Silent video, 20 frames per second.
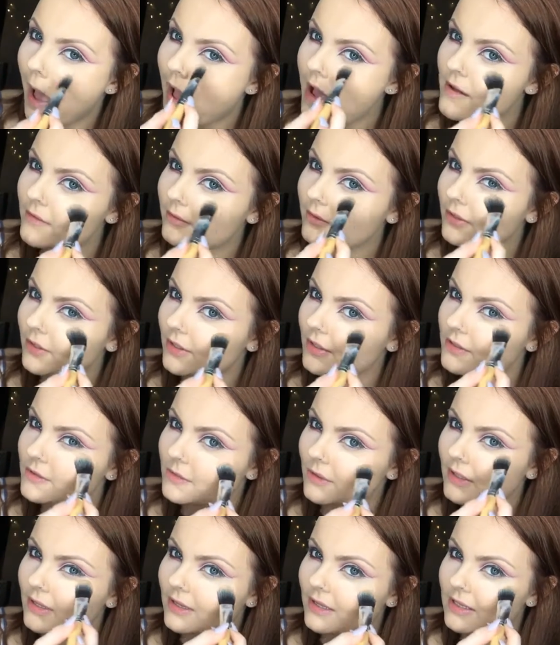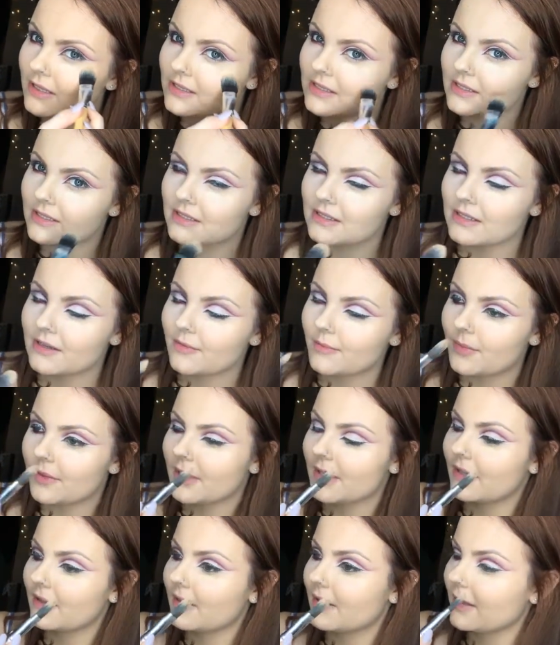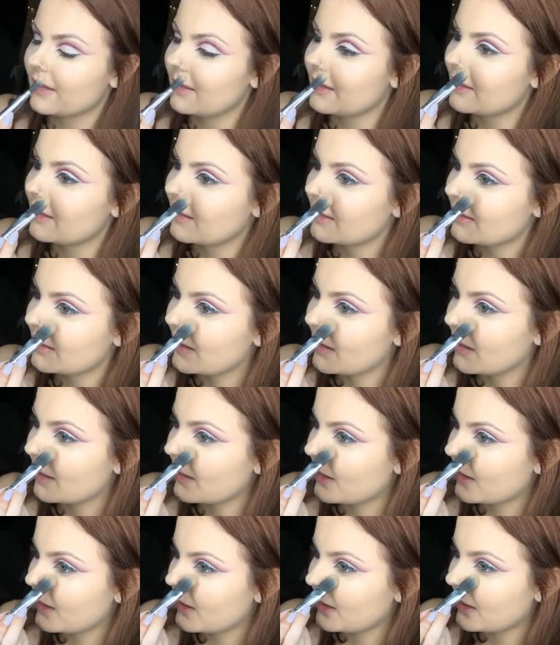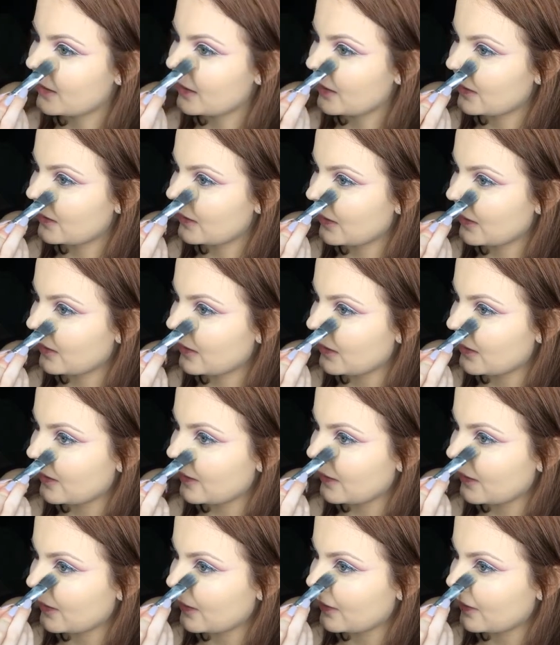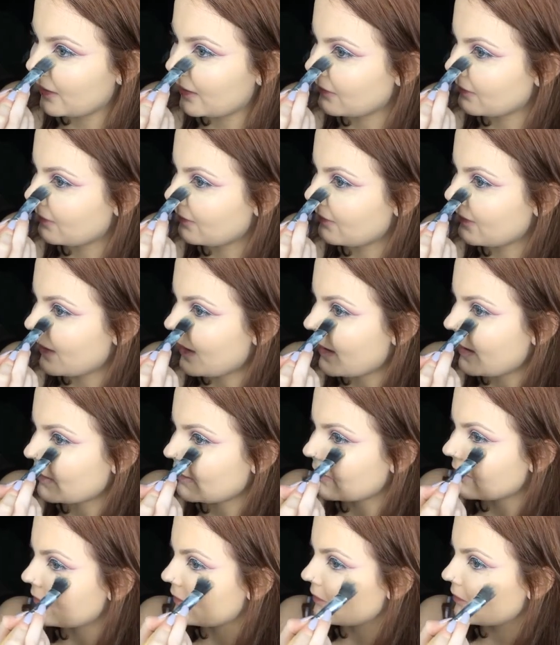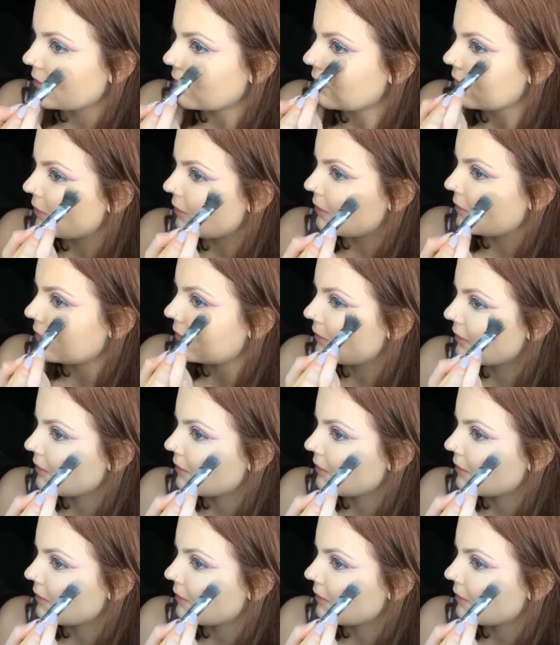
I have not used one of these since I've been in like year 10 at school.